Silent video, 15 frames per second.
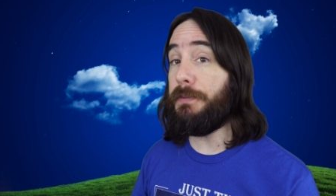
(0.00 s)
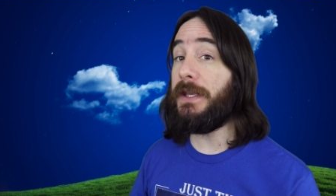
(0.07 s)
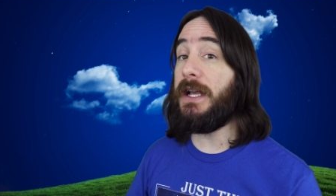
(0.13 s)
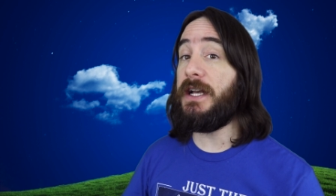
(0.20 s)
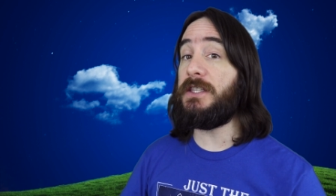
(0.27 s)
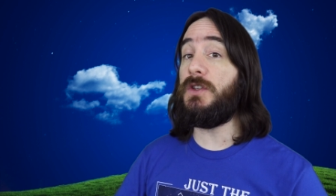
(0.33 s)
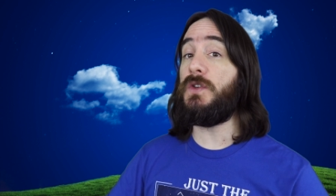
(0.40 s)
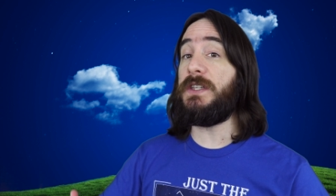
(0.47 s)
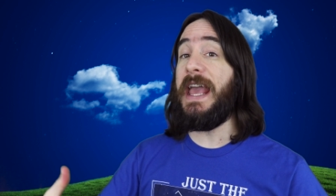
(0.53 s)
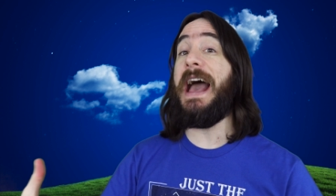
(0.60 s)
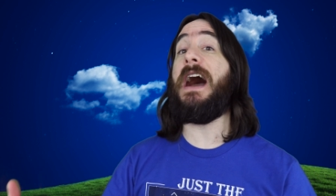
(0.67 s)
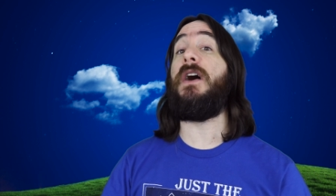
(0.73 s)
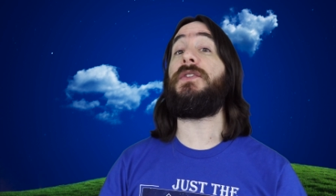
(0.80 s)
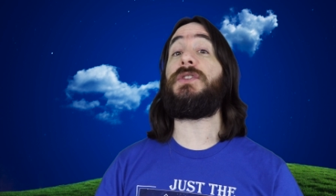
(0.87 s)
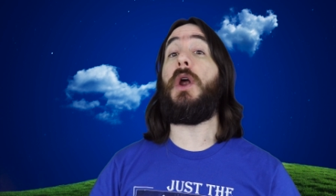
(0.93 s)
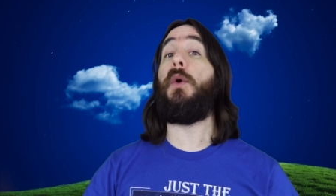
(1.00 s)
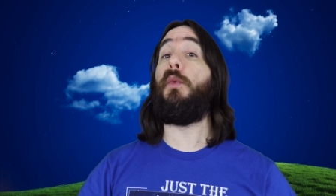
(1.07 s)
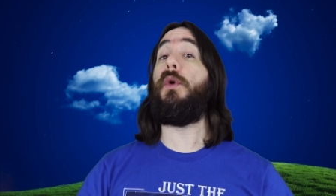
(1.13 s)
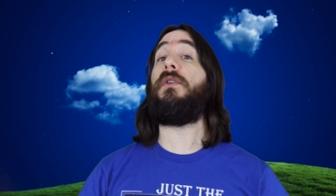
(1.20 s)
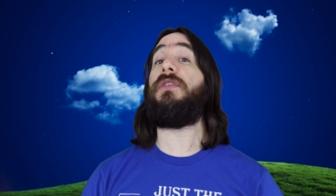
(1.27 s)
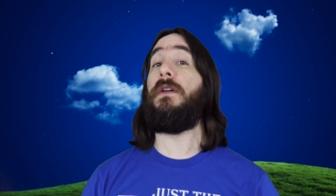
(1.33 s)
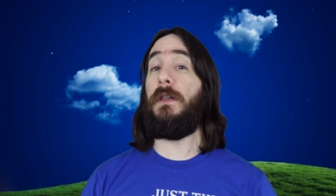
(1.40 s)
because those cows are
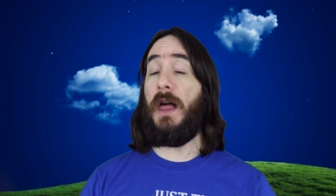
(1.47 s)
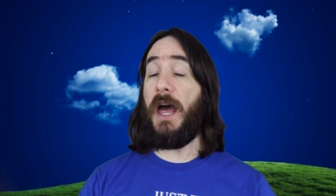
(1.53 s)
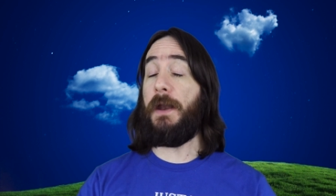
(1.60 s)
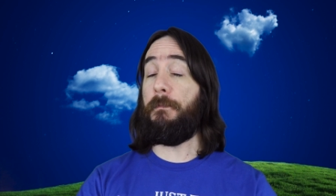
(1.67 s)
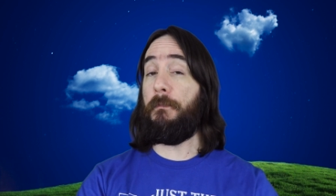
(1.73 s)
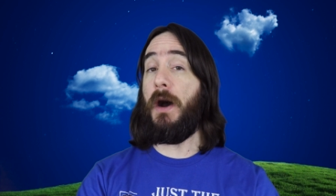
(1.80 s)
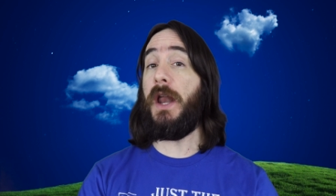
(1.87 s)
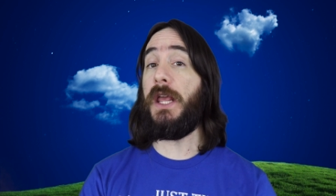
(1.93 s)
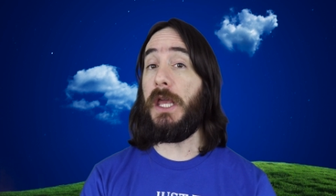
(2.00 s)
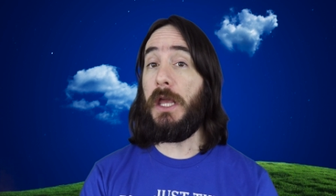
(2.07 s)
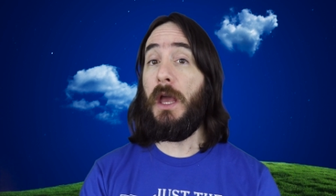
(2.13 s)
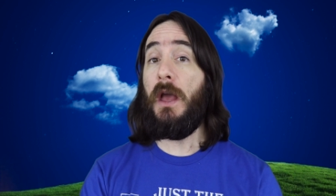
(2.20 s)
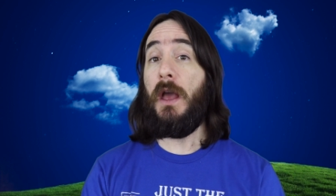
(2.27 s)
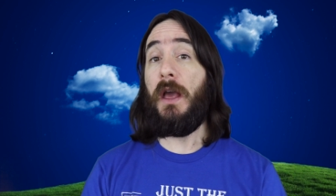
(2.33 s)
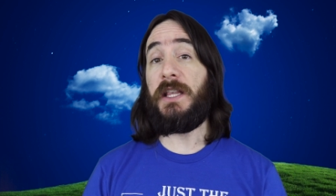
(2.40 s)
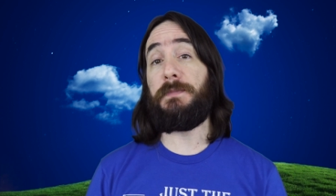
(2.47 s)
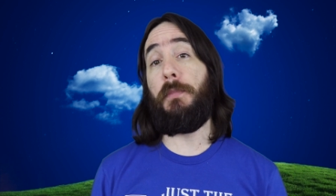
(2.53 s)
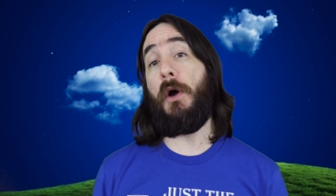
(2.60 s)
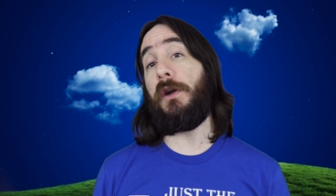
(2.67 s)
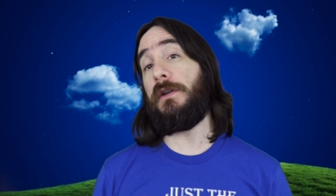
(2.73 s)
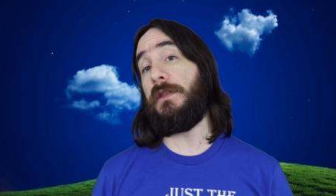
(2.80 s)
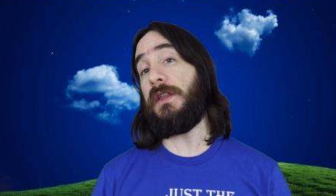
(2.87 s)
worth a lot of money. It's
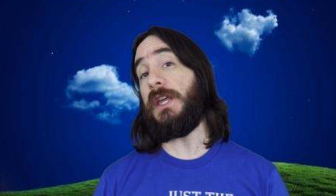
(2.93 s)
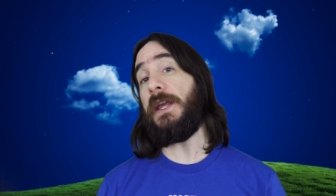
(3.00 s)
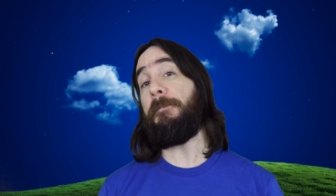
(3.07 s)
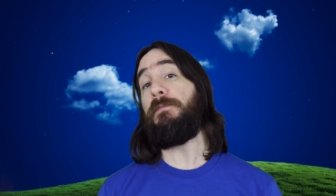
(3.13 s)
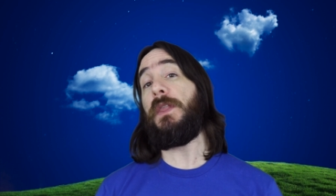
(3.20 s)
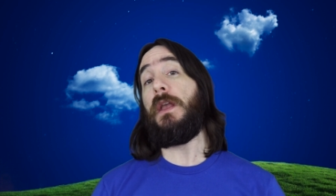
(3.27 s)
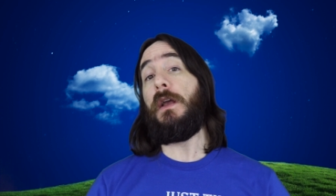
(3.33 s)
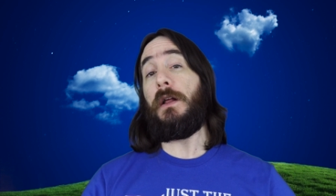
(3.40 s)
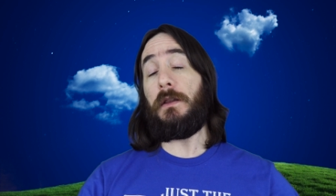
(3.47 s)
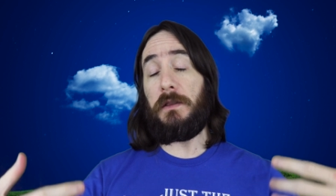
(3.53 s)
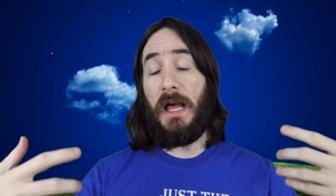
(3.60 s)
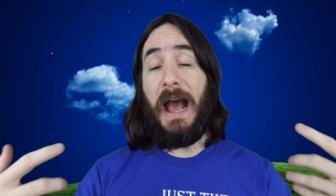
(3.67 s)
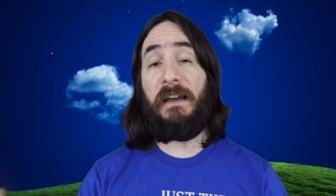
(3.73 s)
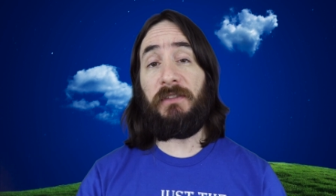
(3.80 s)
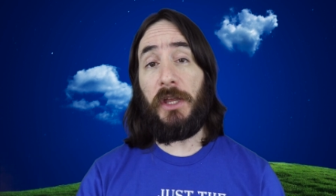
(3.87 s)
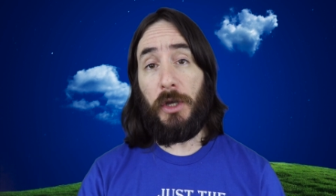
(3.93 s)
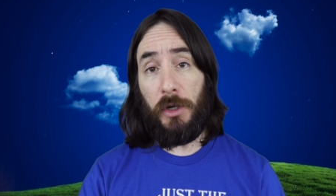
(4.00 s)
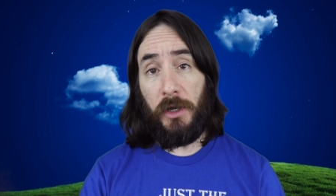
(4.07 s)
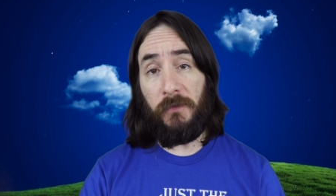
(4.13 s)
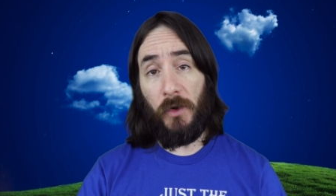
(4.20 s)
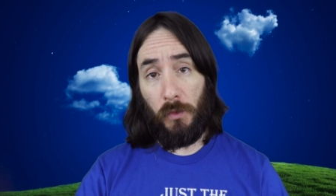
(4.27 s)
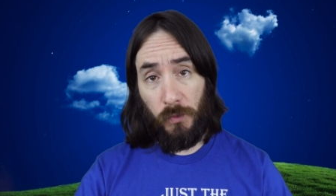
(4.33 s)
part of the
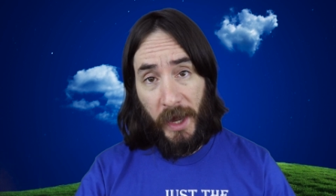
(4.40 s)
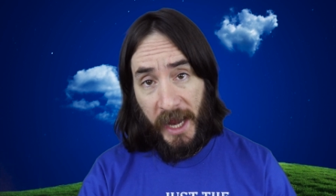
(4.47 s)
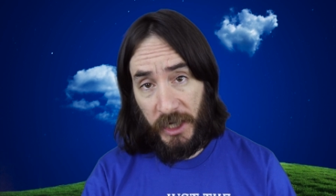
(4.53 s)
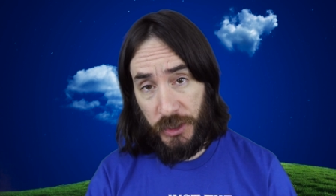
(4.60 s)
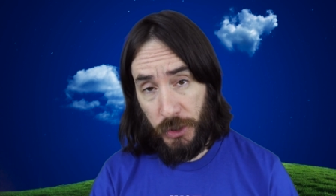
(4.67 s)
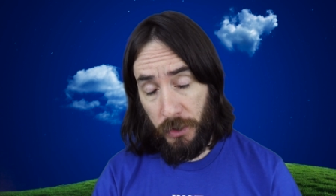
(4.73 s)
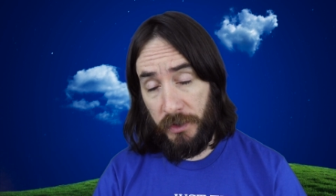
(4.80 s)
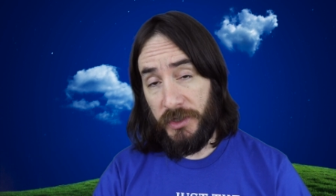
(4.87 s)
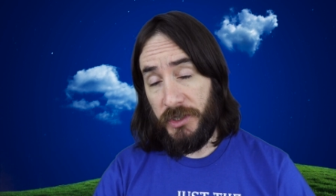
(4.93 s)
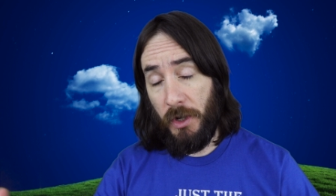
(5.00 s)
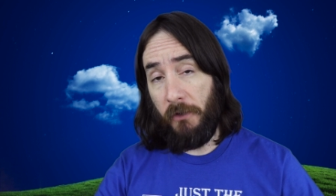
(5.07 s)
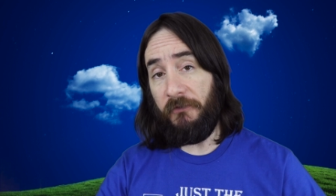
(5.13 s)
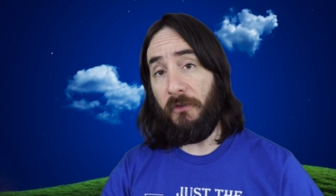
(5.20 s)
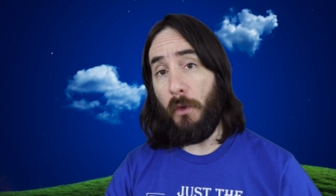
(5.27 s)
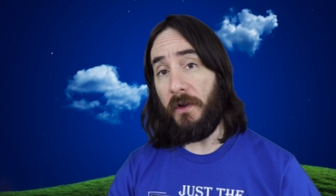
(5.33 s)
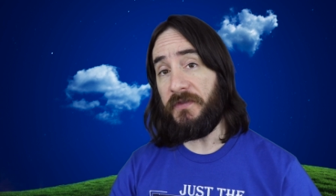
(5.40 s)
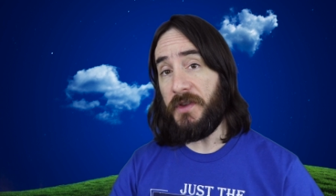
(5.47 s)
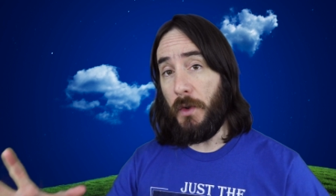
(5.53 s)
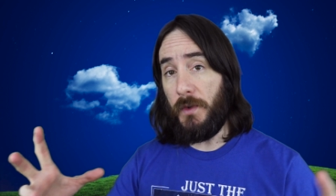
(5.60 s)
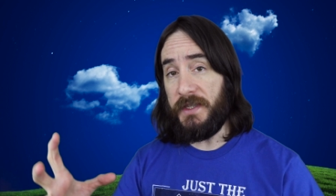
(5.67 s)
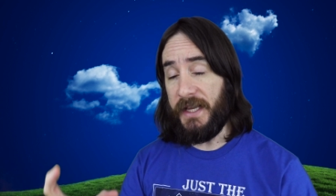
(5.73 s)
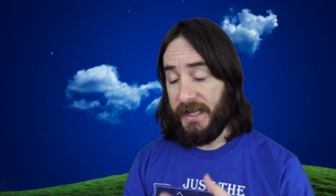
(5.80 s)
livelihood of a rancher and so forth.
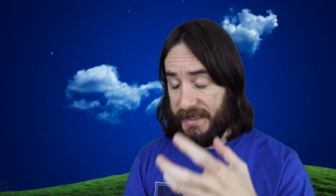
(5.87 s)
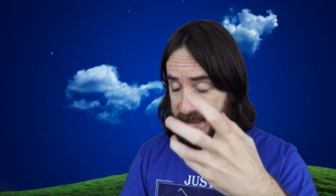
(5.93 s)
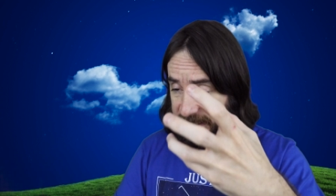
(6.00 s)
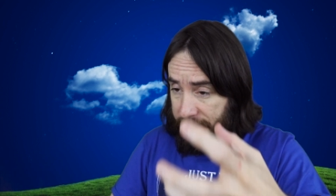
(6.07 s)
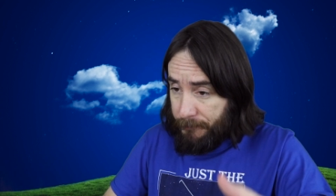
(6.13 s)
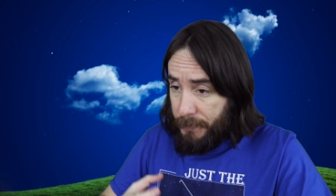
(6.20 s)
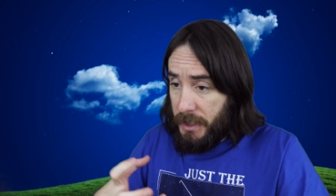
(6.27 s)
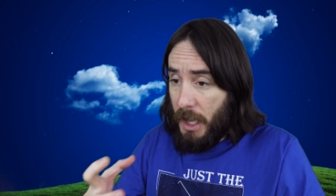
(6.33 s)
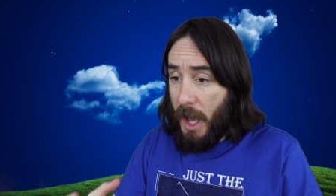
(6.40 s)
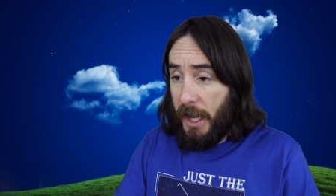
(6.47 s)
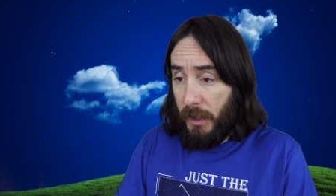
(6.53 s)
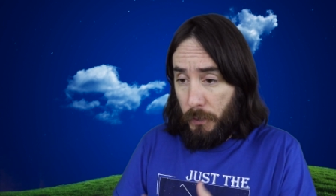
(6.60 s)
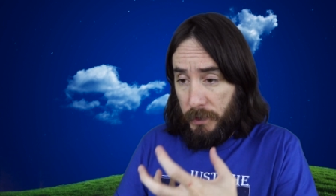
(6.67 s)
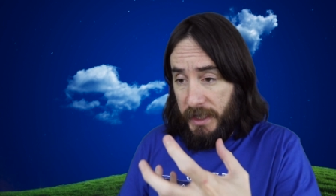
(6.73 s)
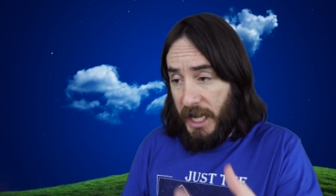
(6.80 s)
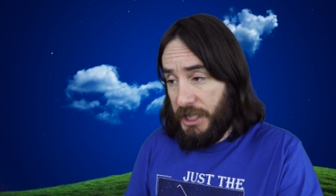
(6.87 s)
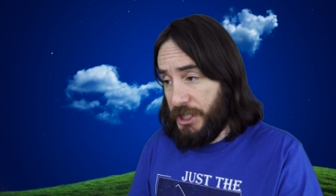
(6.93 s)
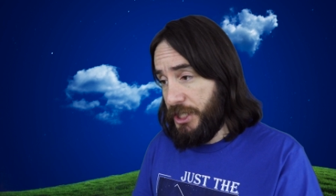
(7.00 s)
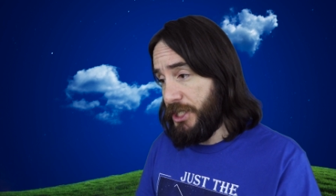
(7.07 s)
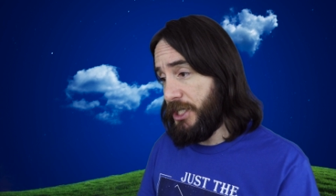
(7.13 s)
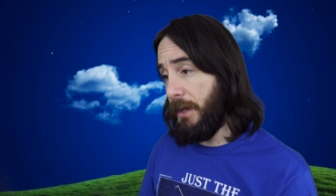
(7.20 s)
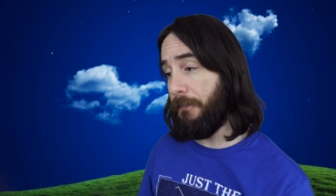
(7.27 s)
So it was like a symbiotic
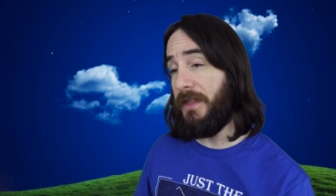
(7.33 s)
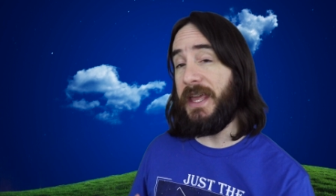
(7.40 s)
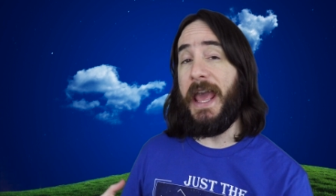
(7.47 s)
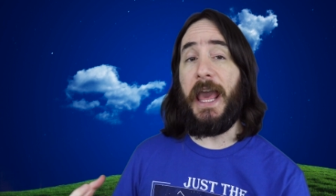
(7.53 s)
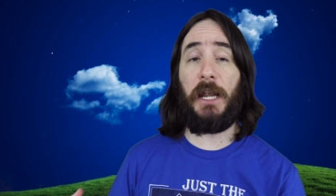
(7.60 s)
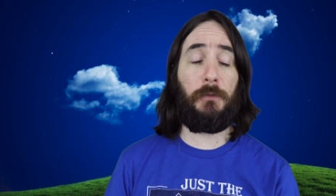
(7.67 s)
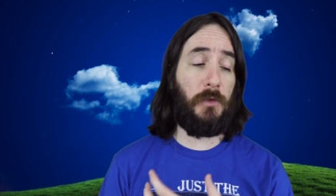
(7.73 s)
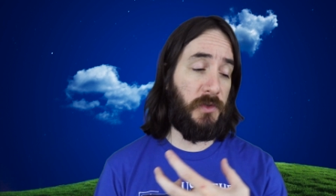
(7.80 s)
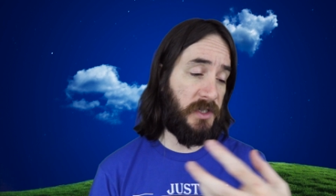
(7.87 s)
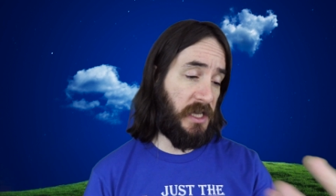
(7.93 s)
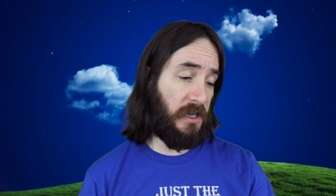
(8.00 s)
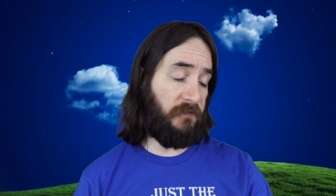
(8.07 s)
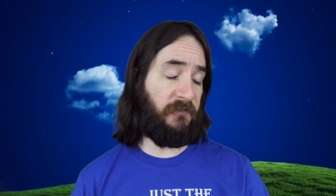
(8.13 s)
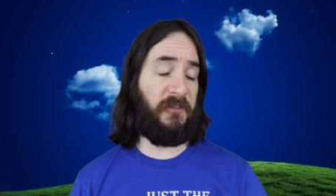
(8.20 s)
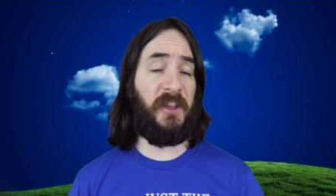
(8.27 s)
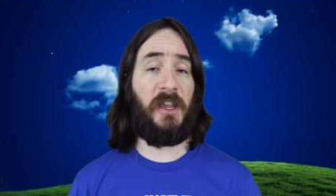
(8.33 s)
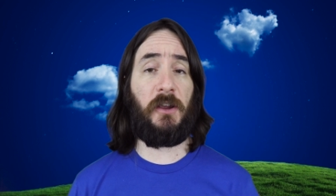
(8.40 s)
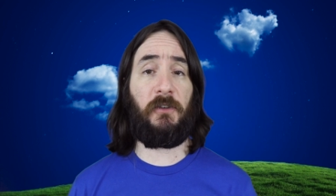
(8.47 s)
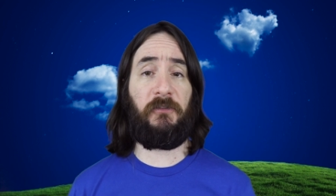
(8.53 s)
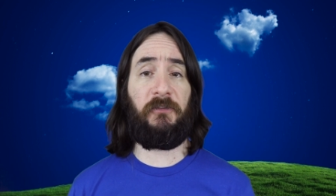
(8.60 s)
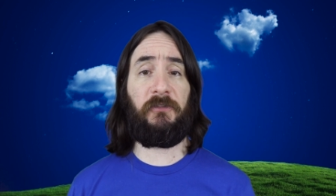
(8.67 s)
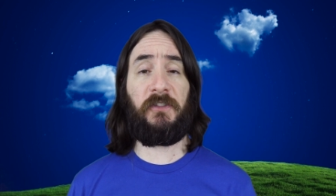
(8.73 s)
relationship. The animals get
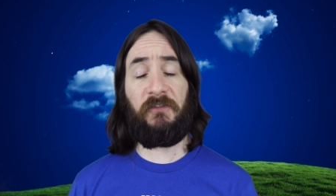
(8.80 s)
fear